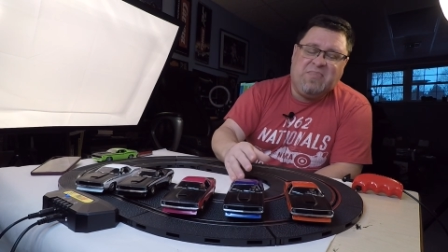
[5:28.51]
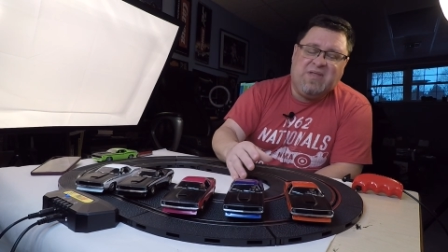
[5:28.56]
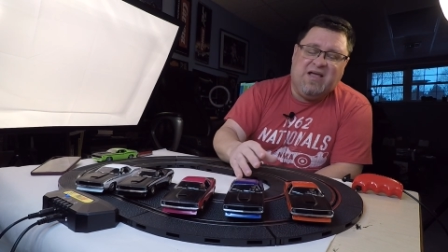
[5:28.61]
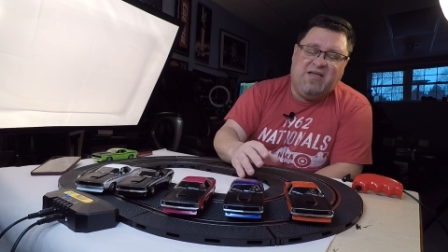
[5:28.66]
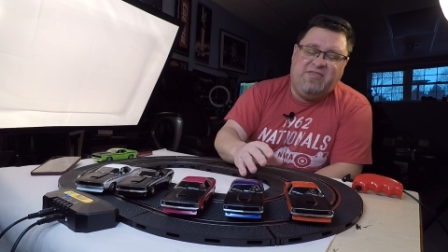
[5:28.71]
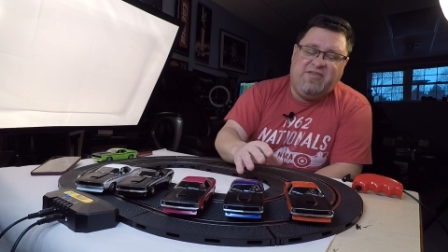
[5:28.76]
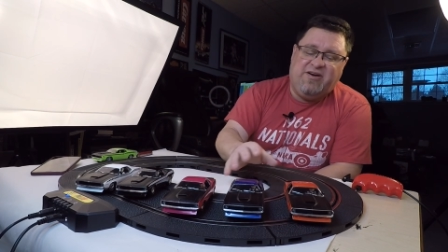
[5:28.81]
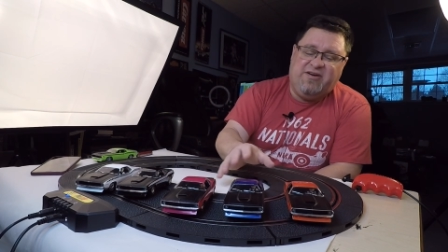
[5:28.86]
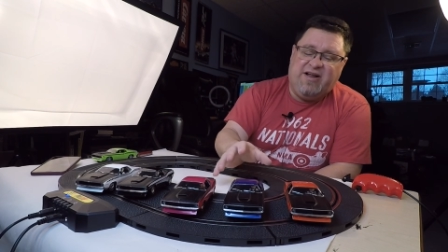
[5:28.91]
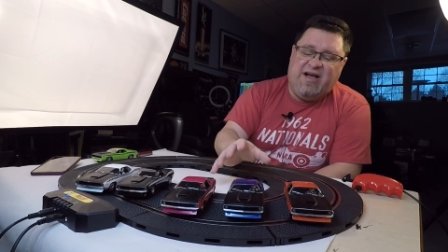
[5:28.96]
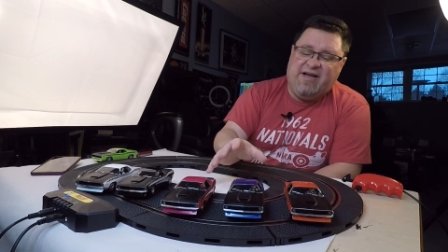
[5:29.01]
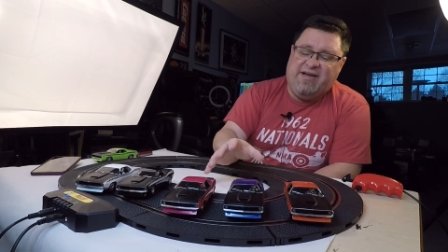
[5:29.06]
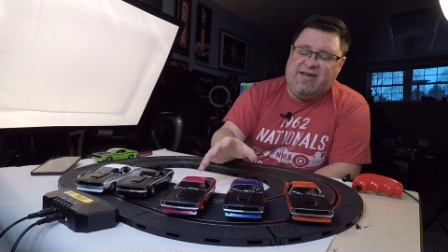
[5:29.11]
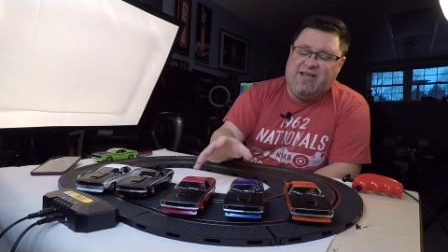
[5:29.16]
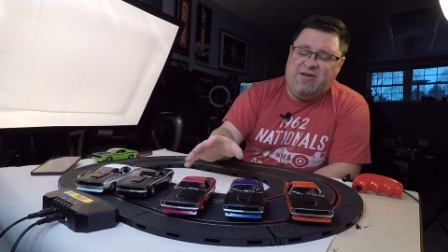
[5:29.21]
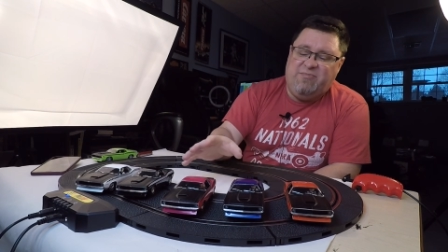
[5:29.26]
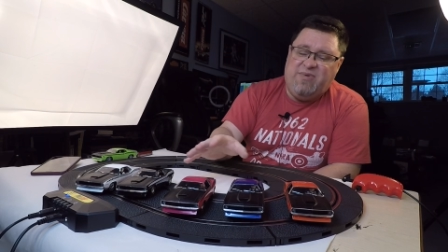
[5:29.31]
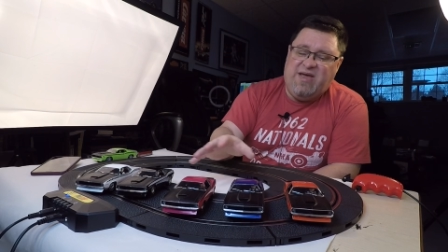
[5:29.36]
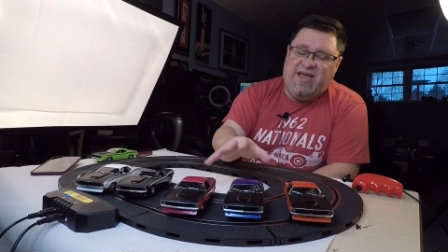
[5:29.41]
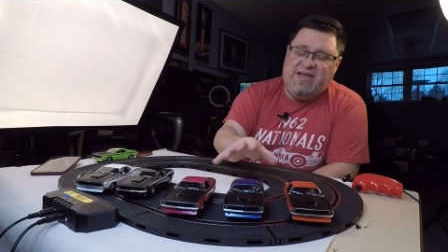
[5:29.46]
they're not going
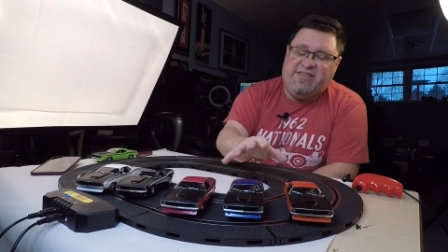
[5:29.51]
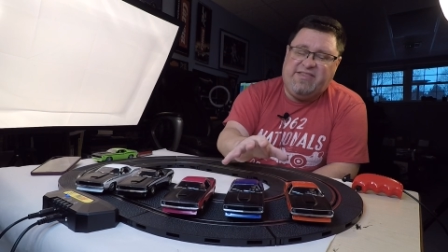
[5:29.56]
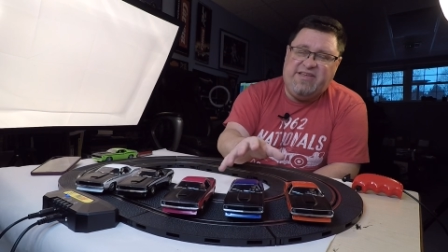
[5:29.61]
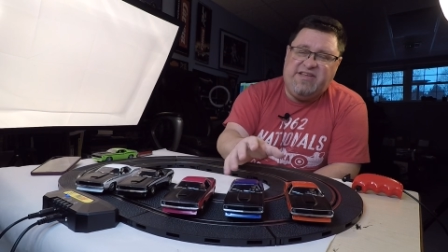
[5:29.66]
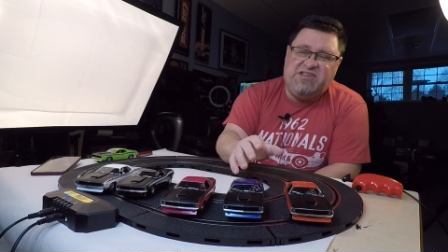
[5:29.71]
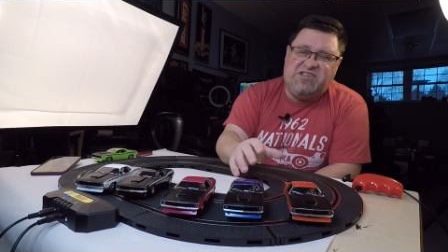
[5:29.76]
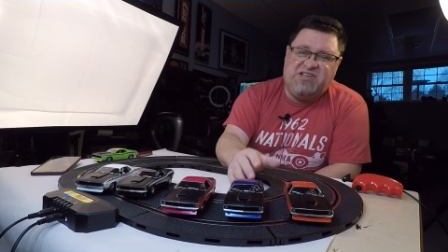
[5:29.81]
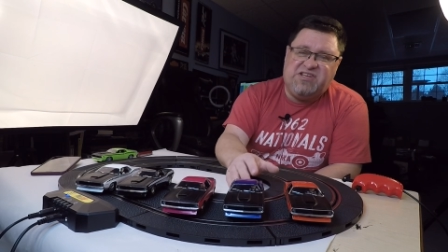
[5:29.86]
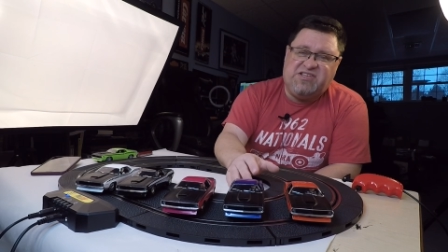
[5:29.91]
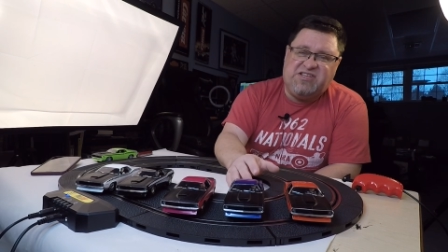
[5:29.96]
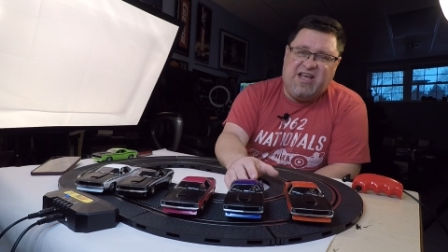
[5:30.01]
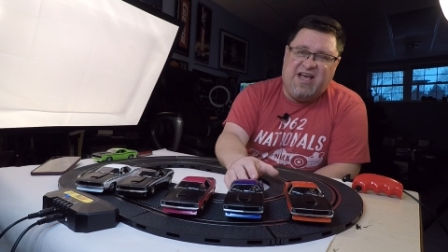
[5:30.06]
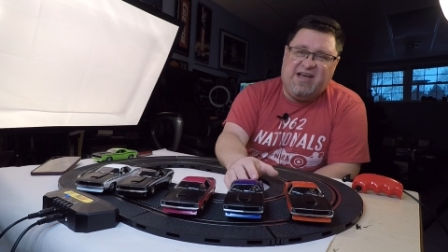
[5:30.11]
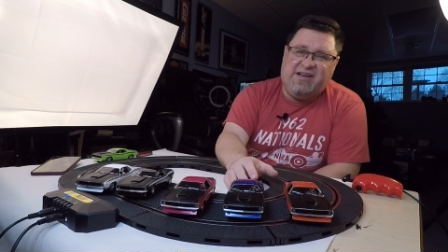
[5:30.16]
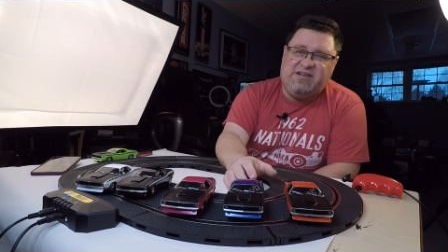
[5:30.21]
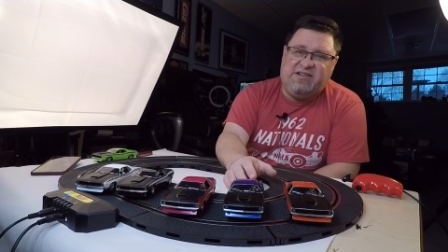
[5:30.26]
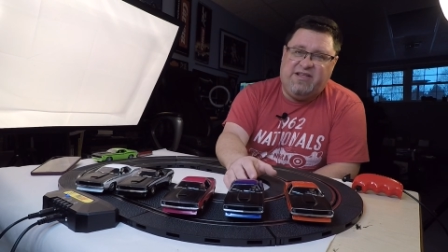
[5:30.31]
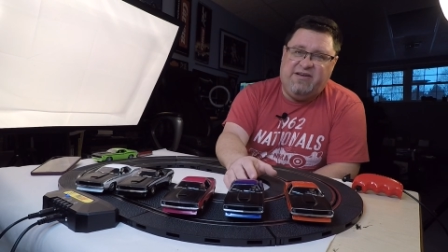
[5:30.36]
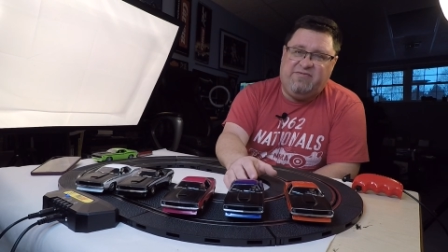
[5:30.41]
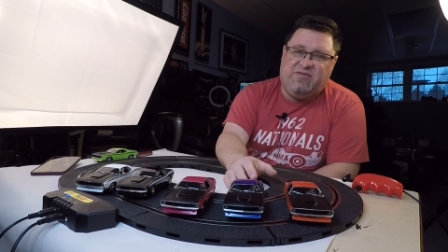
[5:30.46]
to make these exact
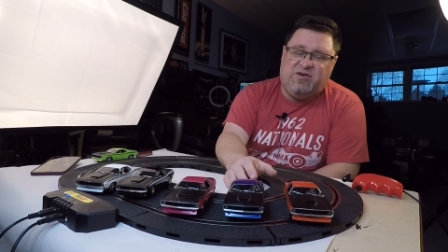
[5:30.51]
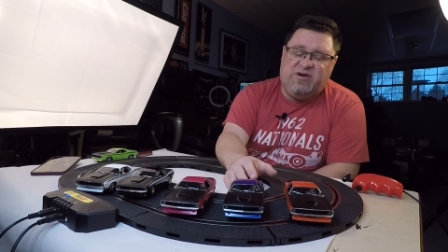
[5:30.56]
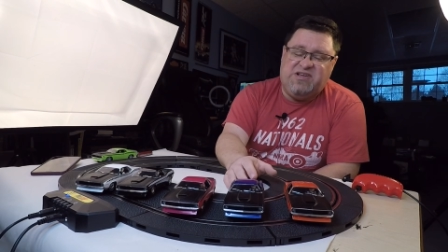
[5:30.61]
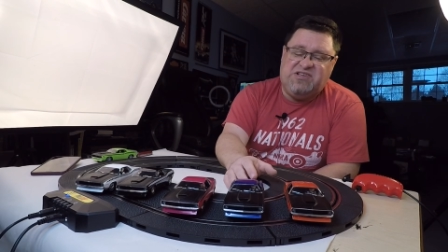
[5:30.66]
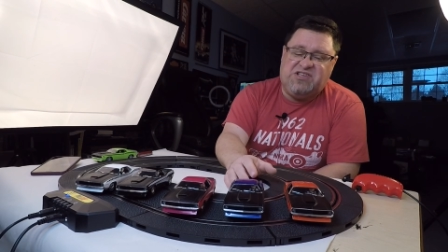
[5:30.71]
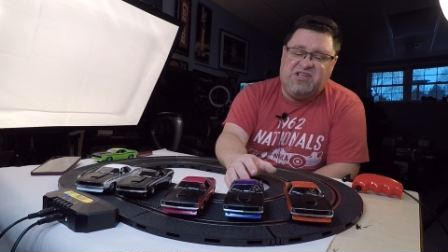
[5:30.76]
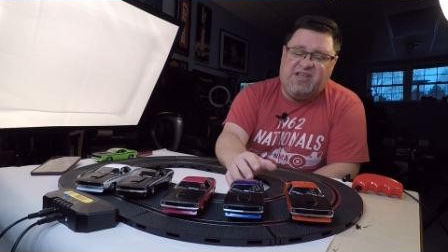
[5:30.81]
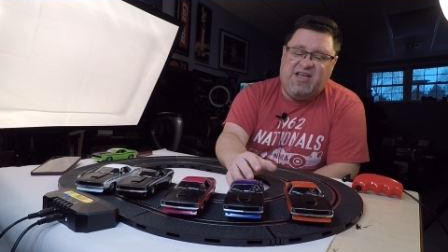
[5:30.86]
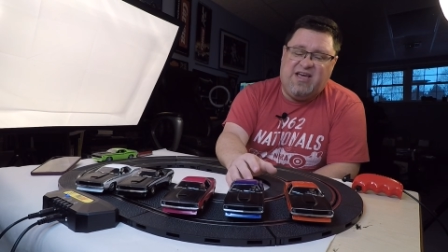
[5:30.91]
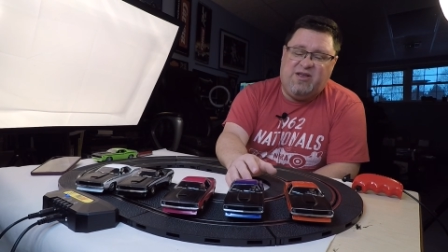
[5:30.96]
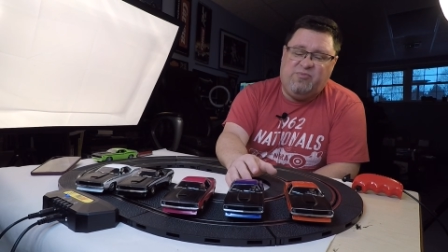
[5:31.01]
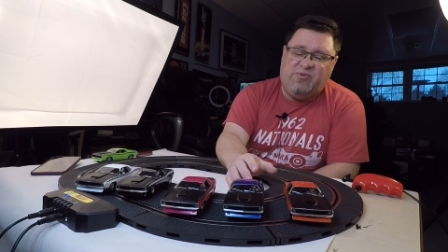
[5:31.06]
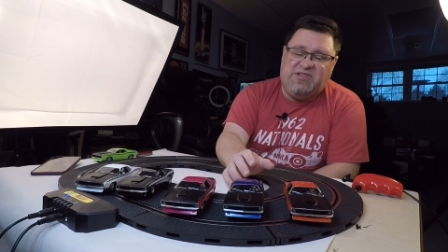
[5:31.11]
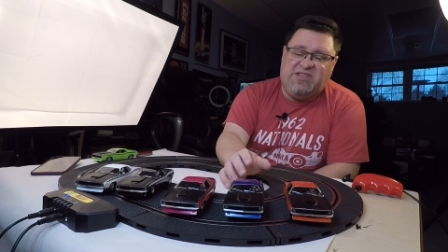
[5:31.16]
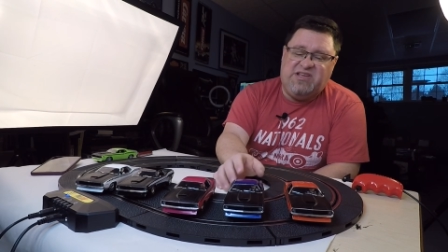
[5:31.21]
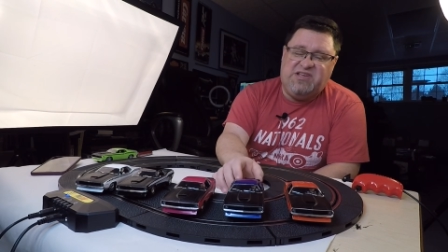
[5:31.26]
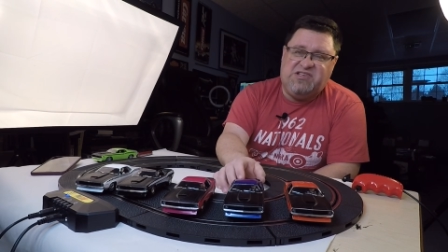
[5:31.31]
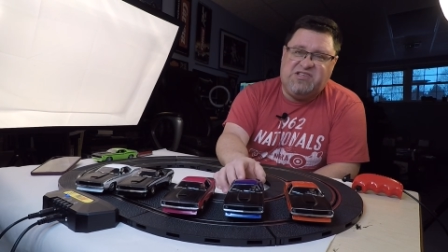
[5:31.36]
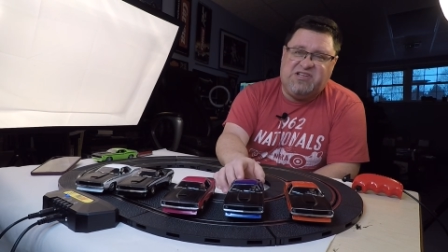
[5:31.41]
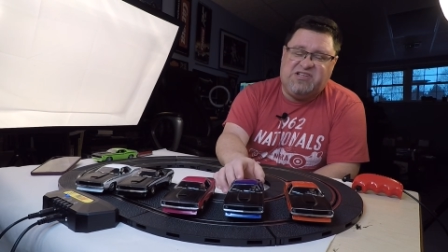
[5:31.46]
liveries again with
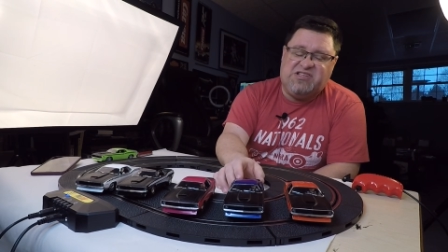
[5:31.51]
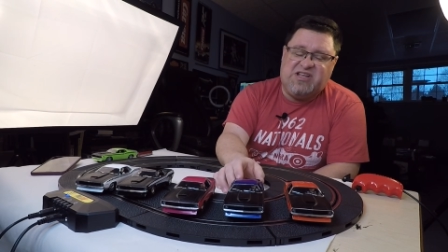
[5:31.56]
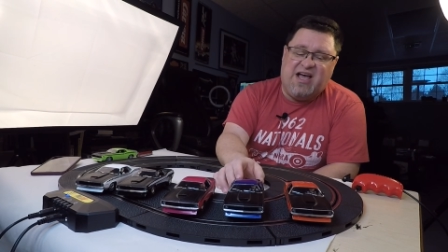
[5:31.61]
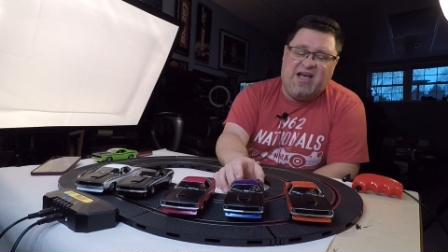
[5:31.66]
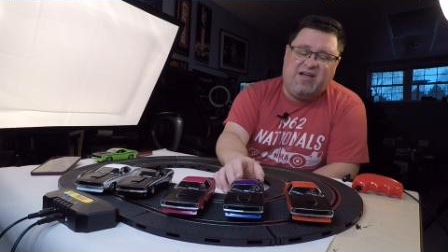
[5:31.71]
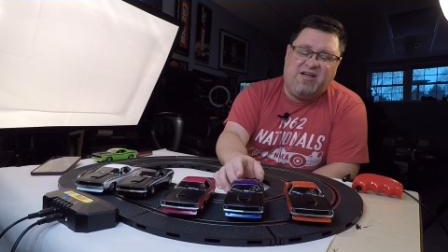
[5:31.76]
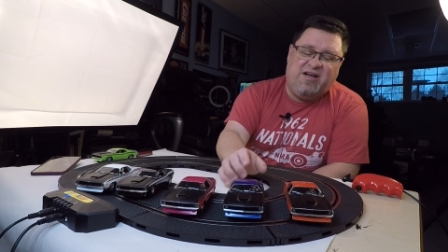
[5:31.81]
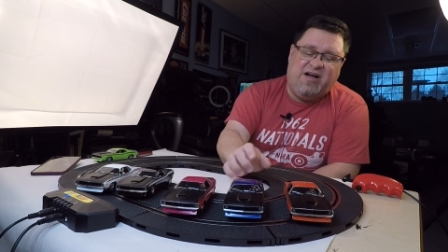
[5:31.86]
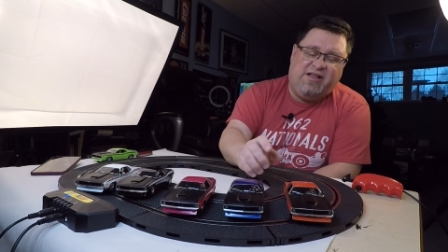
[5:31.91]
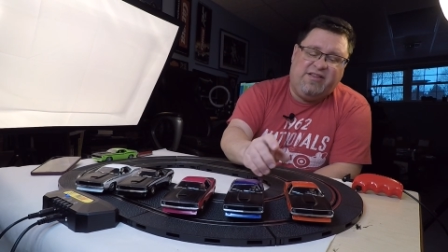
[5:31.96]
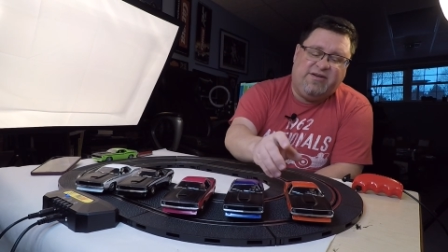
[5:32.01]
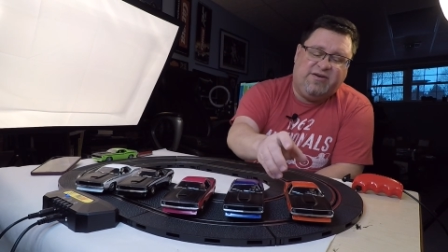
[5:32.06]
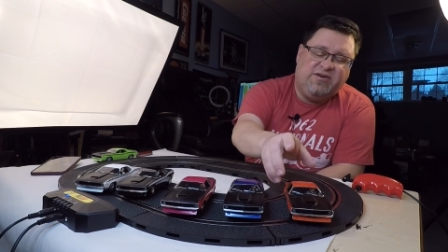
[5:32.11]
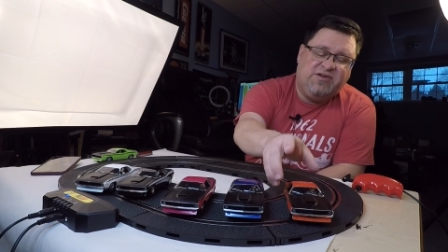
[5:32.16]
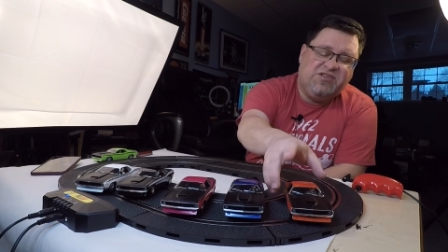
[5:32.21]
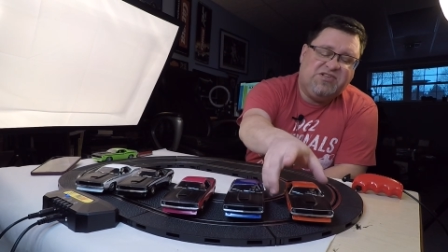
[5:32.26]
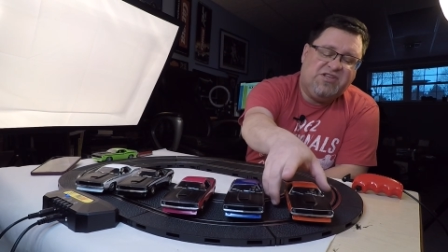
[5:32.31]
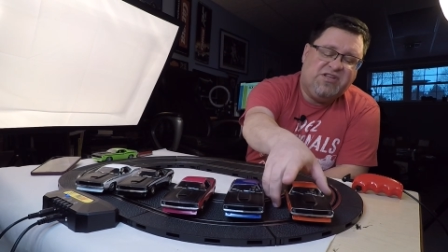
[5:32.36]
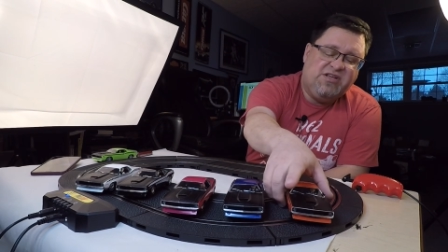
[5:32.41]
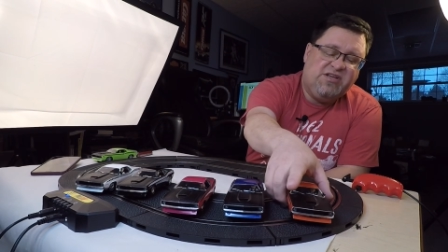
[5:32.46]
these exact
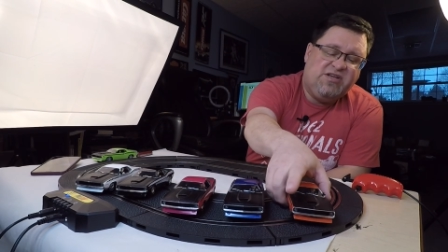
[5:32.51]
colors.